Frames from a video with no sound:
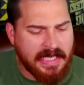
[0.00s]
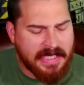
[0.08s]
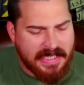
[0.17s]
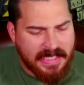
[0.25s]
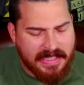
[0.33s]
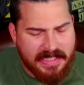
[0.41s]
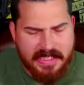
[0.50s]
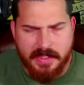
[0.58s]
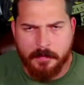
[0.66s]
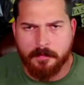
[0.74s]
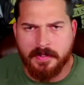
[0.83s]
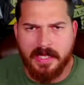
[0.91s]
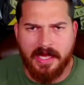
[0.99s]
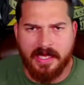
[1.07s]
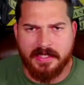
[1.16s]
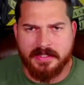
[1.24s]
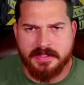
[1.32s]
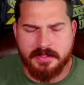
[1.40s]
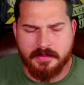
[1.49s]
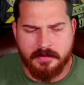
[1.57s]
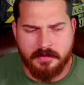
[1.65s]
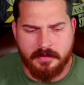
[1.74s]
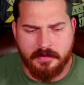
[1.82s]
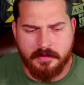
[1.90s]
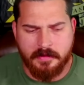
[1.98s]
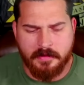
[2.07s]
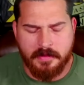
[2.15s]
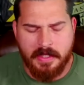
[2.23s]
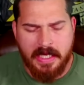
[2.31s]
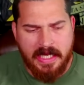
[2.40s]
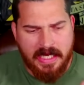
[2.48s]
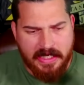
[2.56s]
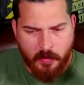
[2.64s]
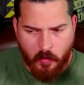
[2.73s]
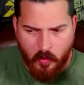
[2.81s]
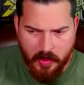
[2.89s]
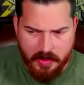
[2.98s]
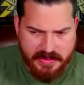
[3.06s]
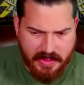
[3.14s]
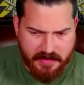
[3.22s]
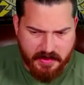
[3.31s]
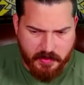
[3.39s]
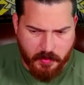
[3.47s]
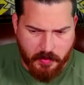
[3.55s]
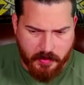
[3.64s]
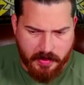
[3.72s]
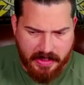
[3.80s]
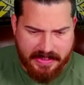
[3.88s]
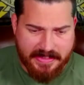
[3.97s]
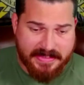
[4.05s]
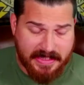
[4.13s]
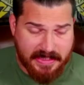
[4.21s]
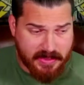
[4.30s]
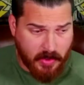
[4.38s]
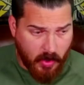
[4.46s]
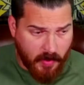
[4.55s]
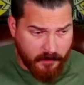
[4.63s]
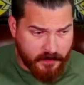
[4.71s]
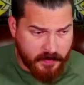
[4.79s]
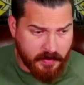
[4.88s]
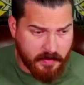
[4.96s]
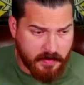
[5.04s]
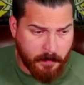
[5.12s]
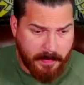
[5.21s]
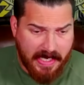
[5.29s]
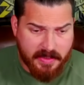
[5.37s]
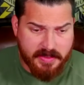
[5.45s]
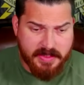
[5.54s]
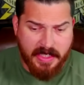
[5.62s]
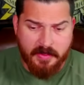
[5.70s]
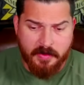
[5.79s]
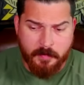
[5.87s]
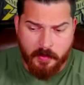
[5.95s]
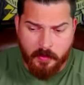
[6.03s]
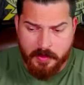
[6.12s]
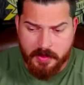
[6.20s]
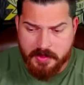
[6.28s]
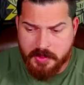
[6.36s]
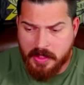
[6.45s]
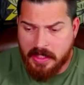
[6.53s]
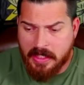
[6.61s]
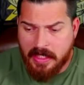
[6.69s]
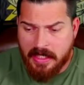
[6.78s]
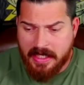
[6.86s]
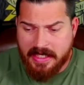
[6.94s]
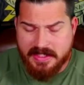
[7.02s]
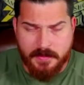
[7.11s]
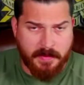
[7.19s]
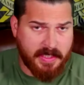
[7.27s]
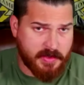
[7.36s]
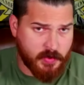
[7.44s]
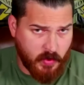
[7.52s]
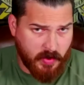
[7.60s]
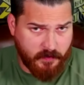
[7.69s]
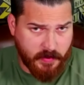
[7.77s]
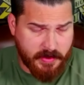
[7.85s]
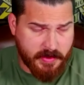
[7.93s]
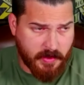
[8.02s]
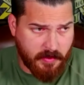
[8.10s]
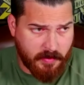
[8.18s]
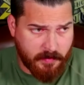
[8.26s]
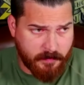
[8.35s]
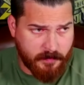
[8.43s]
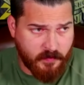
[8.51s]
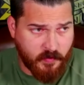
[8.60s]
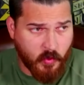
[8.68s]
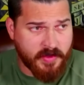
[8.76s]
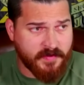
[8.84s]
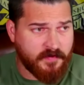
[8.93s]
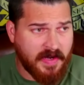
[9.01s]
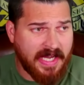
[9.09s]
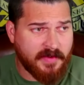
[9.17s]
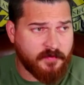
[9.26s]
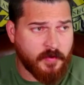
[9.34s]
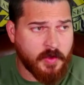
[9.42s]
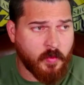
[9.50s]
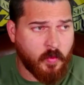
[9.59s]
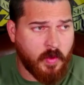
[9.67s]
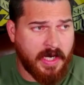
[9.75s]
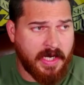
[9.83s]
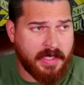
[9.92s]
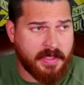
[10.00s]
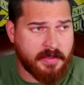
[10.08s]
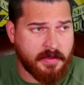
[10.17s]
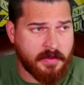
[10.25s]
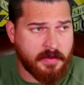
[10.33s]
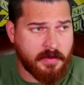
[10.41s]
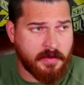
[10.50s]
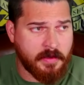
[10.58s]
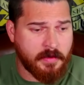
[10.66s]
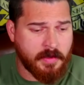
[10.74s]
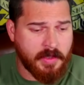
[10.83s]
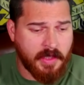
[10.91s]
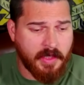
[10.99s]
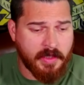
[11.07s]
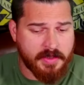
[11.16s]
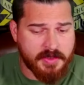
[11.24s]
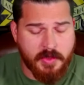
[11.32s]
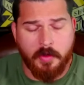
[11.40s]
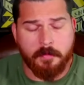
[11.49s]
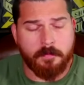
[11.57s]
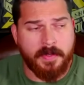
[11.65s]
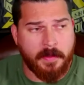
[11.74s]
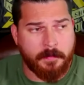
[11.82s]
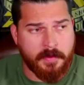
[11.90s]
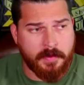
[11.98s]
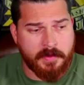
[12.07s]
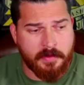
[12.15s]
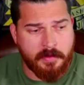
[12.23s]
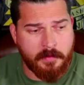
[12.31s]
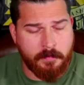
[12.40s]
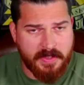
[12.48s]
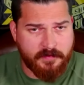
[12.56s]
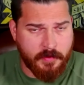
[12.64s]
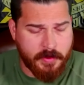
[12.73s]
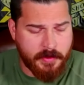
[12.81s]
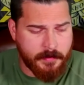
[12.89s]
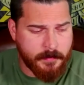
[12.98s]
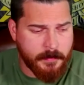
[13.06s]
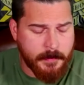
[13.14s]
And again, he complies. And he walks out the door and he says off the back side of the porch is about a 12-foot tall, 4 to 5 foot wide, salt and peppered Bigfoot.